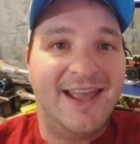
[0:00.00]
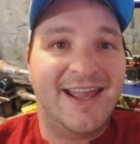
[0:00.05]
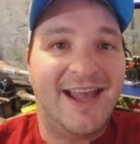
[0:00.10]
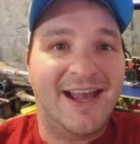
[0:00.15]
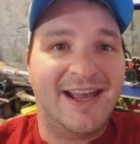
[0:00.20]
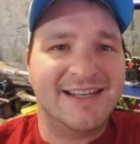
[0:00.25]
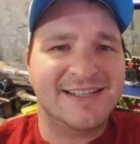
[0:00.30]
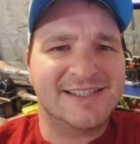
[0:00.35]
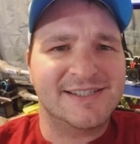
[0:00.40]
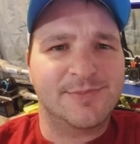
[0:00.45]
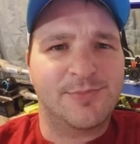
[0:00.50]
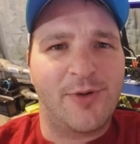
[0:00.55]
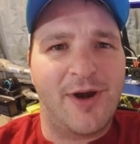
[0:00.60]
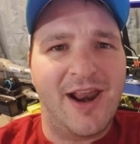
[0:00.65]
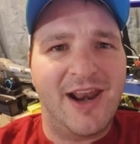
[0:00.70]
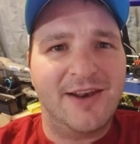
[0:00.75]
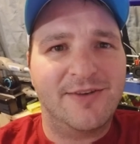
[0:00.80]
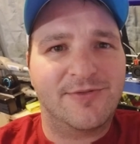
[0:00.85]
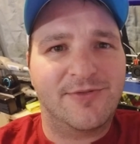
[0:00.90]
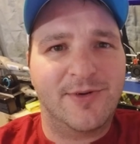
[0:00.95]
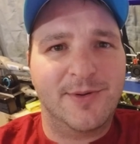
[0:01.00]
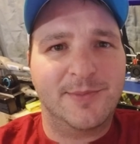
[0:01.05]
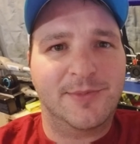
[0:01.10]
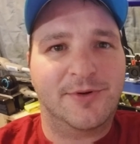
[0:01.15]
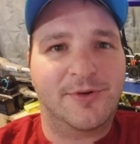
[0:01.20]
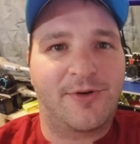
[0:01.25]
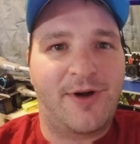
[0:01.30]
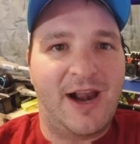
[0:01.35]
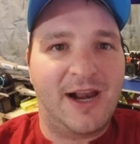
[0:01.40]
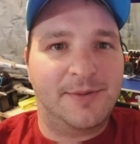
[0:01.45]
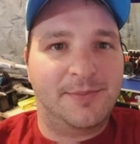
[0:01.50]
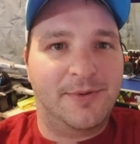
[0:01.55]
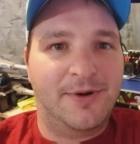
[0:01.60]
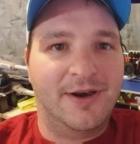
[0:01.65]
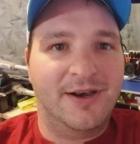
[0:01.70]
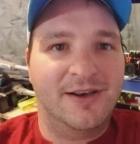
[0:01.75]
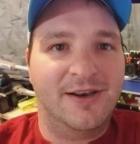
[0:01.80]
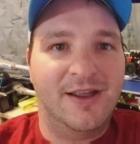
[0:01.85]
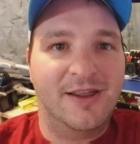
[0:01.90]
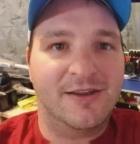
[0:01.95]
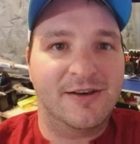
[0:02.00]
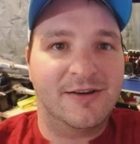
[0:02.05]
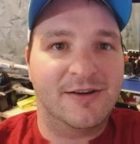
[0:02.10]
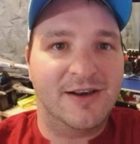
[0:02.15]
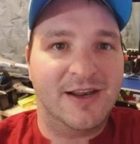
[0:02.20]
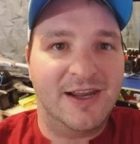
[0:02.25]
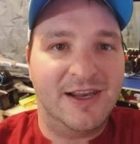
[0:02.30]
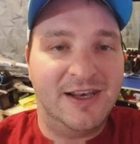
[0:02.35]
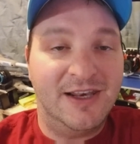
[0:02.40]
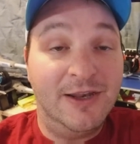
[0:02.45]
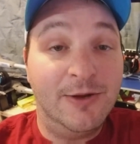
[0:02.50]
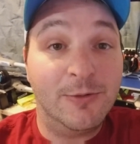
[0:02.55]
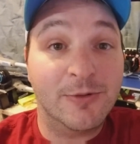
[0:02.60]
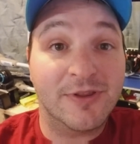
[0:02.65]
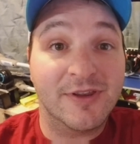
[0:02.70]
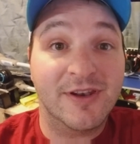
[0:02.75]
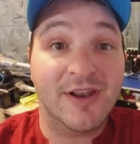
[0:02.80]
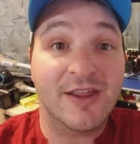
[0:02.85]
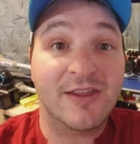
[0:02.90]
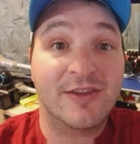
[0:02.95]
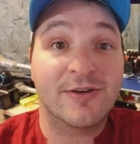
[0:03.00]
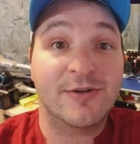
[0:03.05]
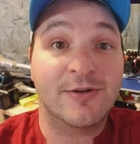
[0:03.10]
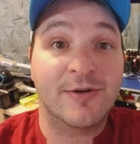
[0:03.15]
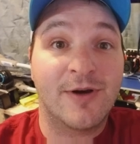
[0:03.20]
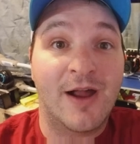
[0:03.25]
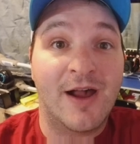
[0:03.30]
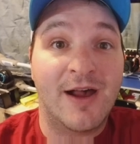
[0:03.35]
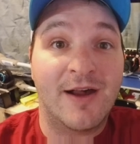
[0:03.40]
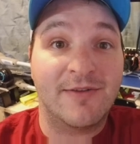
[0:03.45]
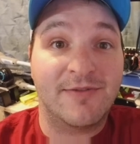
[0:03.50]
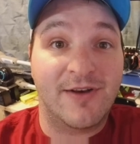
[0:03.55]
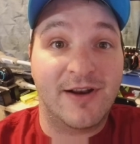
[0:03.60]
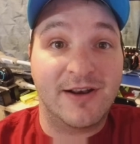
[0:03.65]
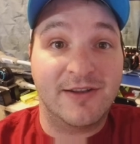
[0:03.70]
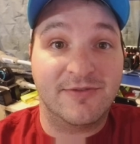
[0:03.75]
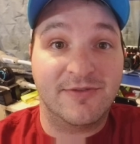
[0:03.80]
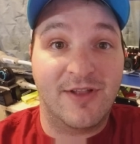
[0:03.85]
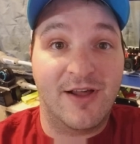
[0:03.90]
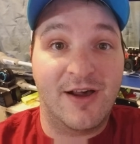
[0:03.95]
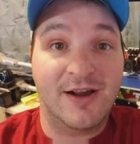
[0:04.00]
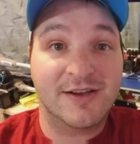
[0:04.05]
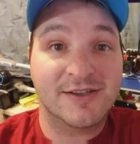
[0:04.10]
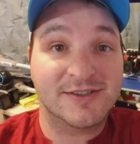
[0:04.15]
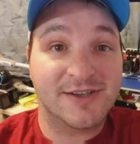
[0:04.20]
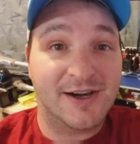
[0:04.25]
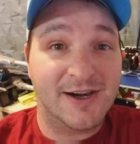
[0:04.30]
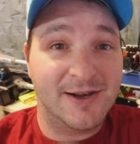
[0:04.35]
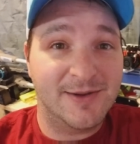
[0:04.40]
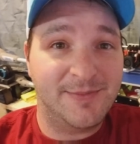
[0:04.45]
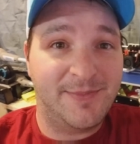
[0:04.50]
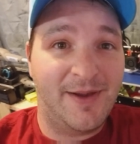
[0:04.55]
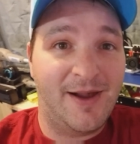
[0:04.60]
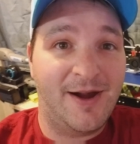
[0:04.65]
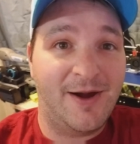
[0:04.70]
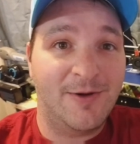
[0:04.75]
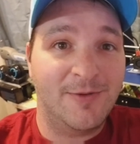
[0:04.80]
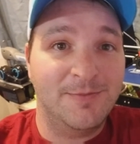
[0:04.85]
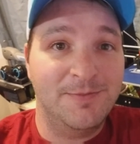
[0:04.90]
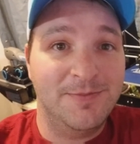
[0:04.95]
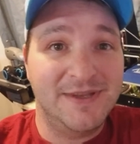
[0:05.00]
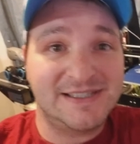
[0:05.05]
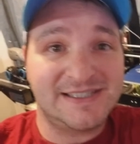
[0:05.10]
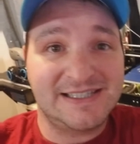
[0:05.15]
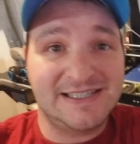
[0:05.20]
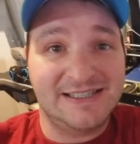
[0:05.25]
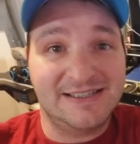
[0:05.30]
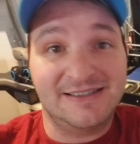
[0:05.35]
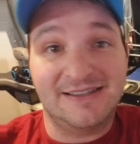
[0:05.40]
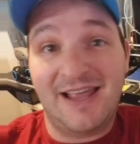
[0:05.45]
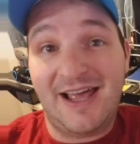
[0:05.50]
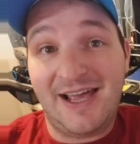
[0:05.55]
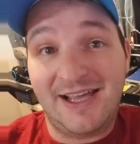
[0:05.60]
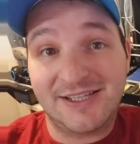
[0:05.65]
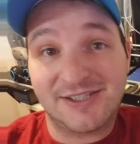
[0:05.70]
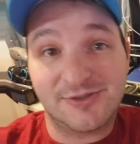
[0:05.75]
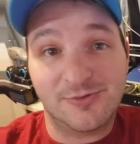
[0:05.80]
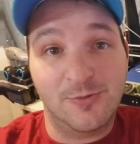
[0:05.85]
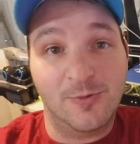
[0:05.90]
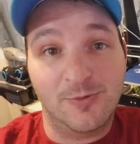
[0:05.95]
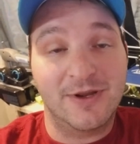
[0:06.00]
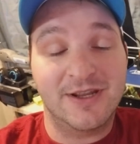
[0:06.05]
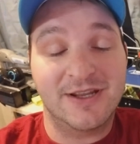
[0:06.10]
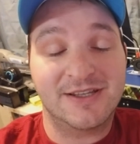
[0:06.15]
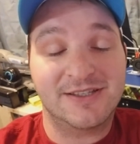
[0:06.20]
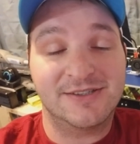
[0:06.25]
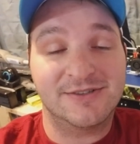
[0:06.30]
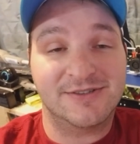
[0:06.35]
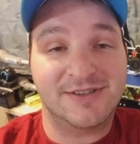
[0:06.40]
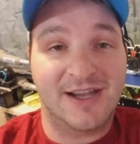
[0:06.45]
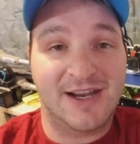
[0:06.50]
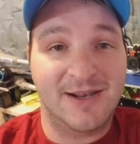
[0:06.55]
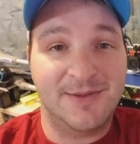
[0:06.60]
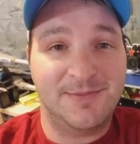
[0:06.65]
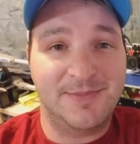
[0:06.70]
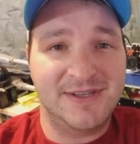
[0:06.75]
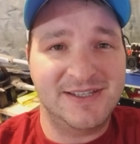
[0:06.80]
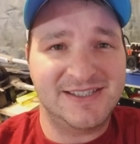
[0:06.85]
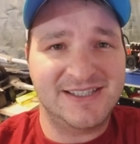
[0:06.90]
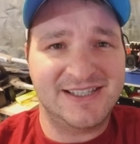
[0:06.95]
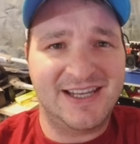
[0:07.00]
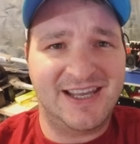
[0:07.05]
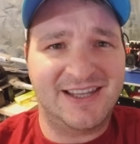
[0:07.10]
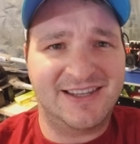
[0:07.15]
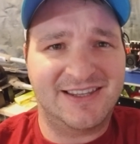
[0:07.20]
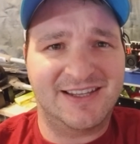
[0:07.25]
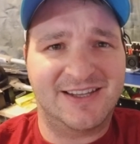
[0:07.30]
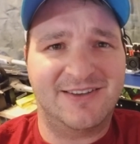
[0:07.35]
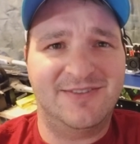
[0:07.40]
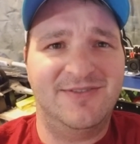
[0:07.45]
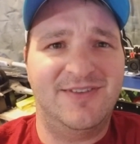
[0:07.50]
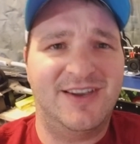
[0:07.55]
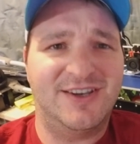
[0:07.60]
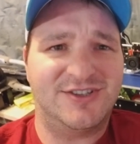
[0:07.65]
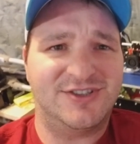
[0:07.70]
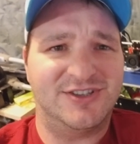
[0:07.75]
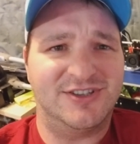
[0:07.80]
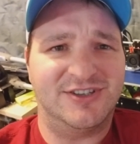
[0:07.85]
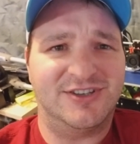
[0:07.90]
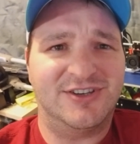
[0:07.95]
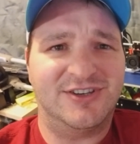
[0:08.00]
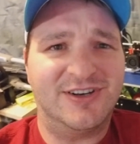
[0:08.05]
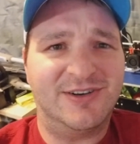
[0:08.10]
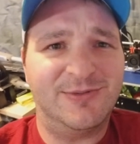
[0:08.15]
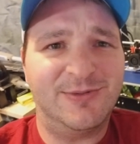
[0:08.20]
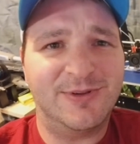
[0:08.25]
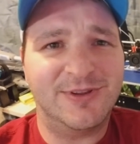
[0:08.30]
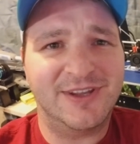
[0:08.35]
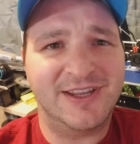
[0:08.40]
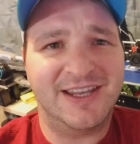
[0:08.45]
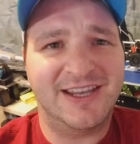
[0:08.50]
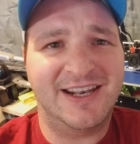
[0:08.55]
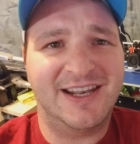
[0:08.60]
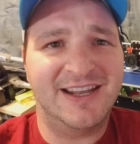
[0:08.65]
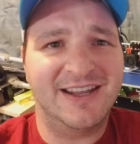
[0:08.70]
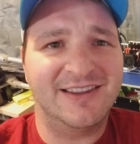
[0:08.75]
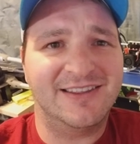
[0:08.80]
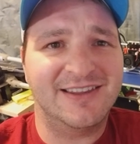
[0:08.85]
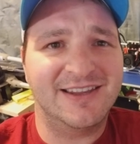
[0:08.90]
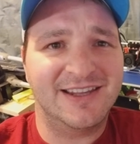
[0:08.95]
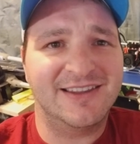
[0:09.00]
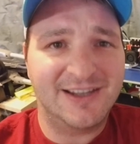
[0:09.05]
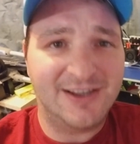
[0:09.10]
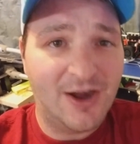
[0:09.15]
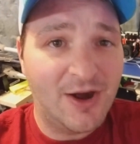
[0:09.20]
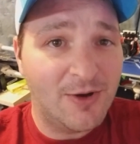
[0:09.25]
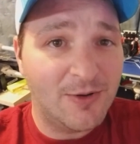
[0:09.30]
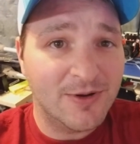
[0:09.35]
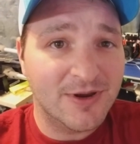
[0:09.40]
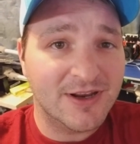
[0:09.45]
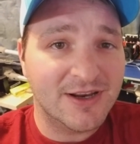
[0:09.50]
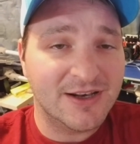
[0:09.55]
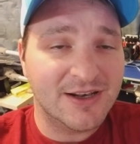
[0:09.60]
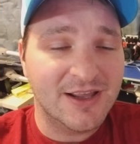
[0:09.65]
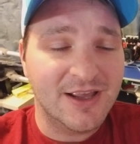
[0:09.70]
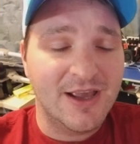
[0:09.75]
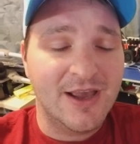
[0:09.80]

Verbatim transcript: Guys, it's Brandon from Crackbrain, hitting you with another Friday vlog. Sorry about missing last week's. So it's kind of busy at the convention, couldn't really get anything going,